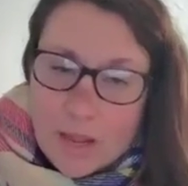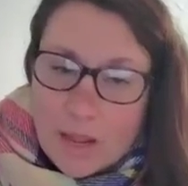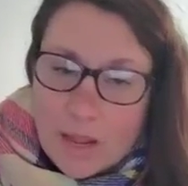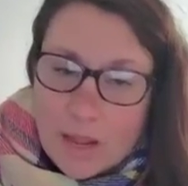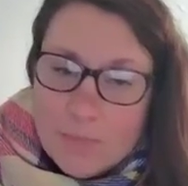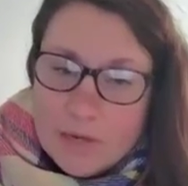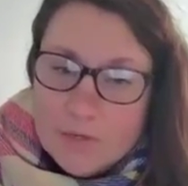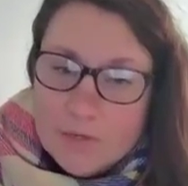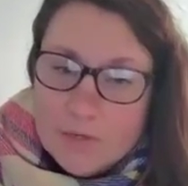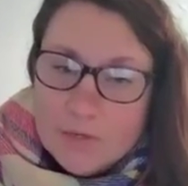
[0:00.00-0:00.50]

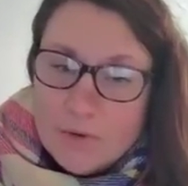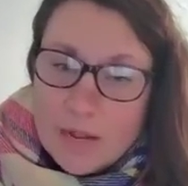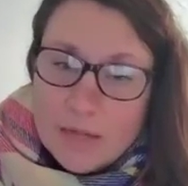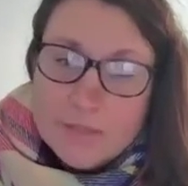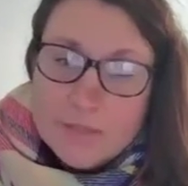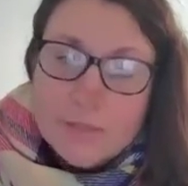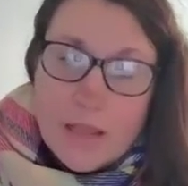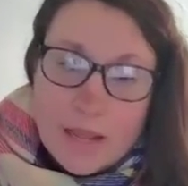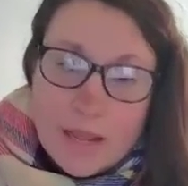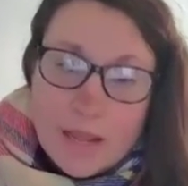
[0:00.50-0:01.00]
And my
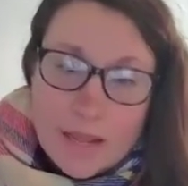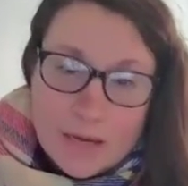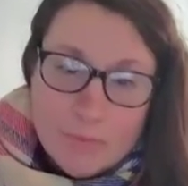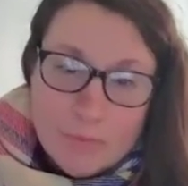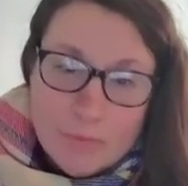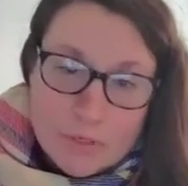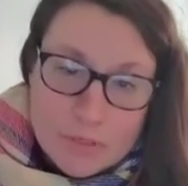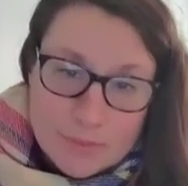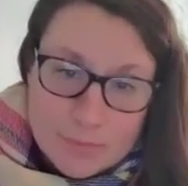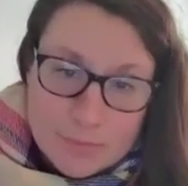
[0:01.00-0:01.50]
direct line,
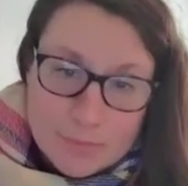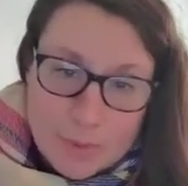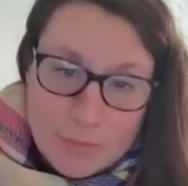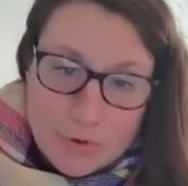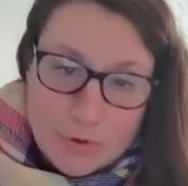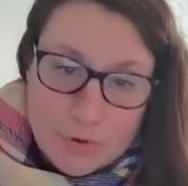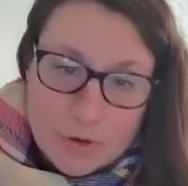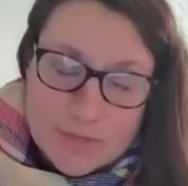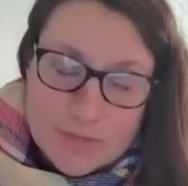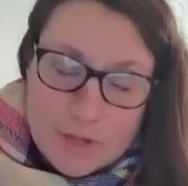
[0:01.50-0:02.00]
which is my
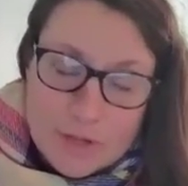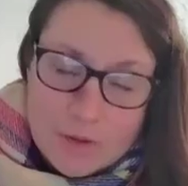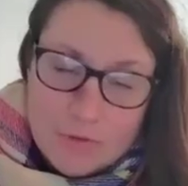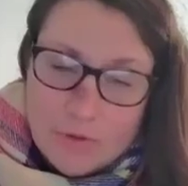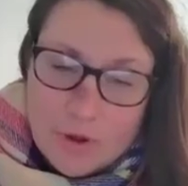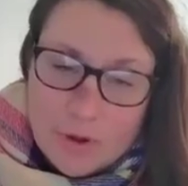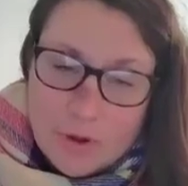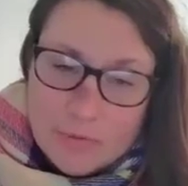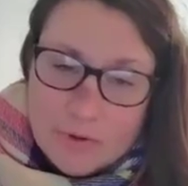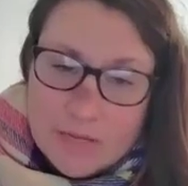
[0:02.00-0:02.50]
work cell
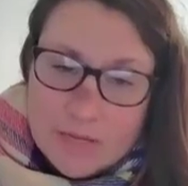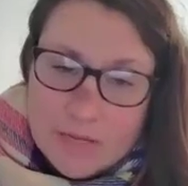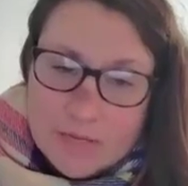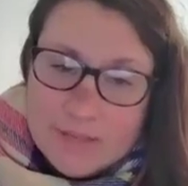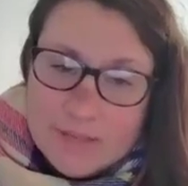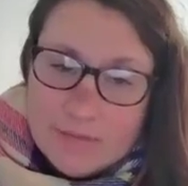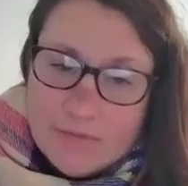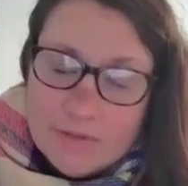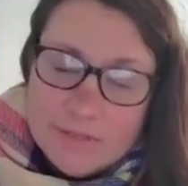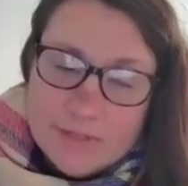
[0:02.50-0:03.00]
phone,
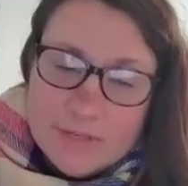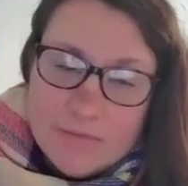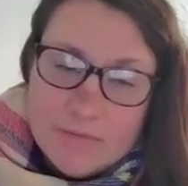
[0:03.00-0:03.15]
is